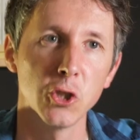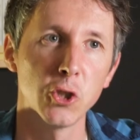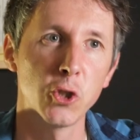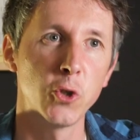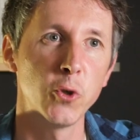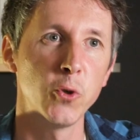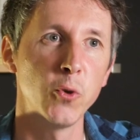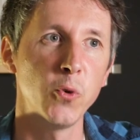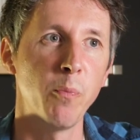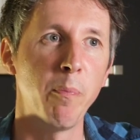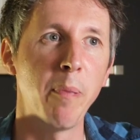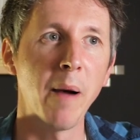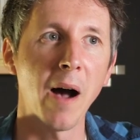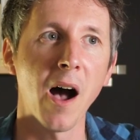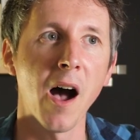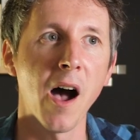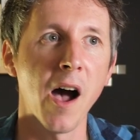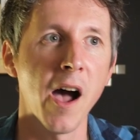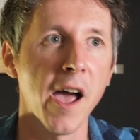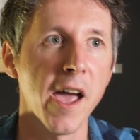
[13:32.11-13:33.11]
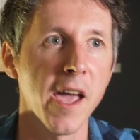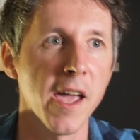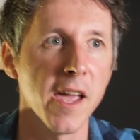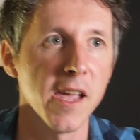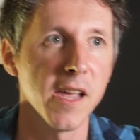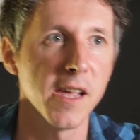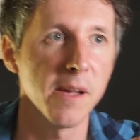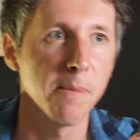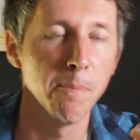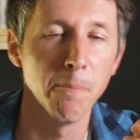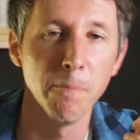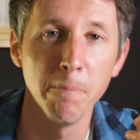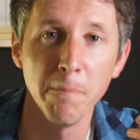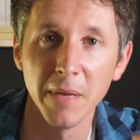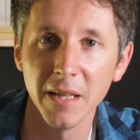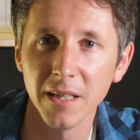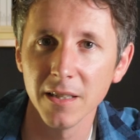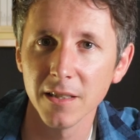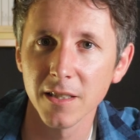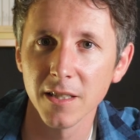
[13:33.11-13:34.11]
to buy
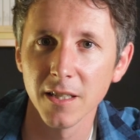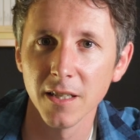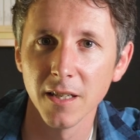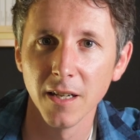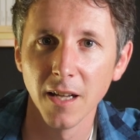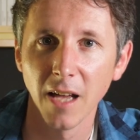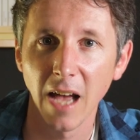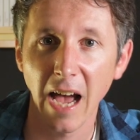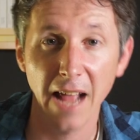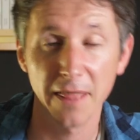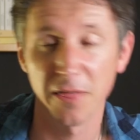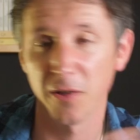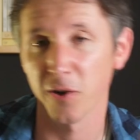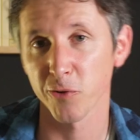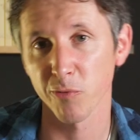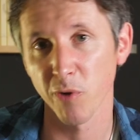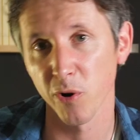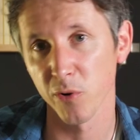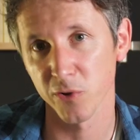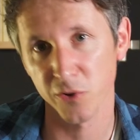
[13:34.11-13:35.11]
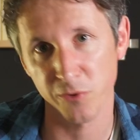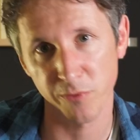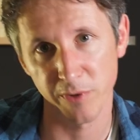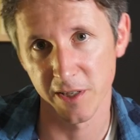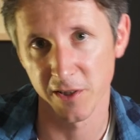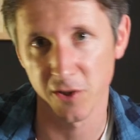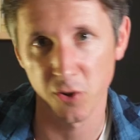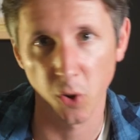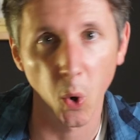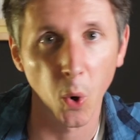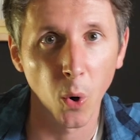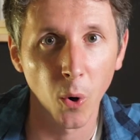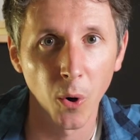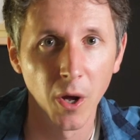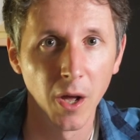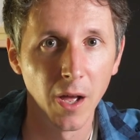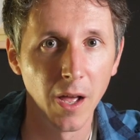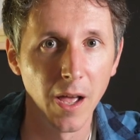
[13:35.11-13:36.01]
milk at the grocery store,